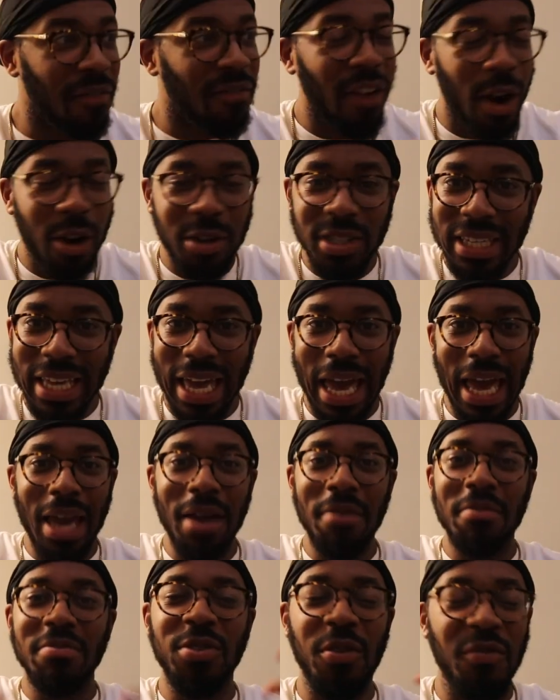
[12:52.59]
First
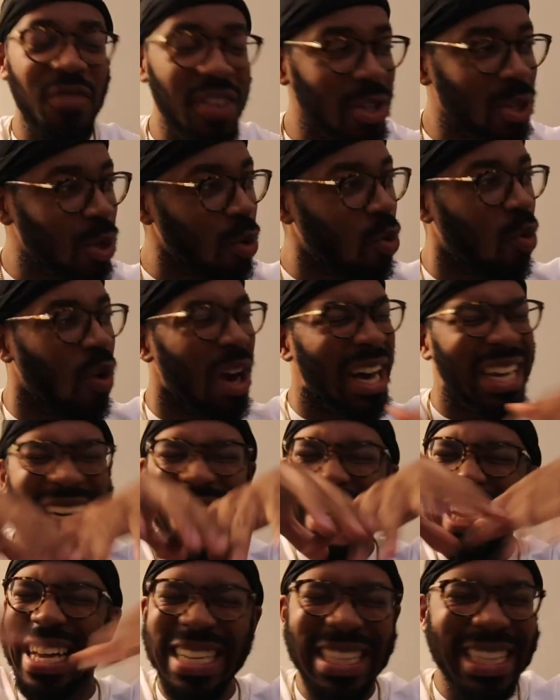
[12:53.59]
game, Division I
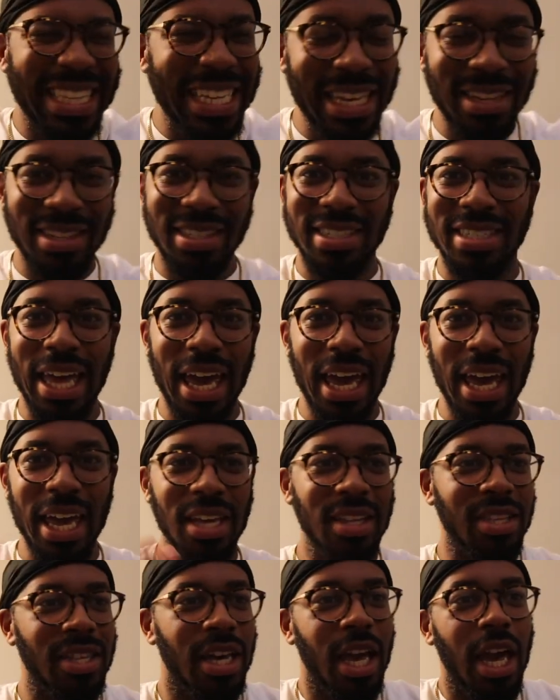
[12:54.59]
elite
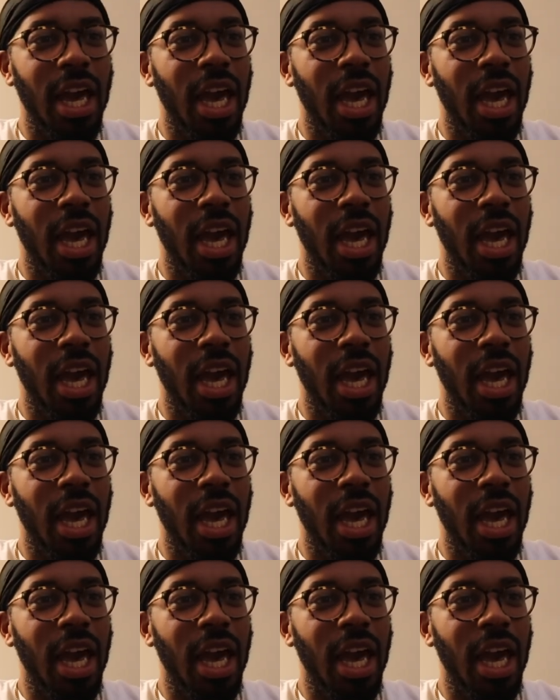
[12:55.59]
stage.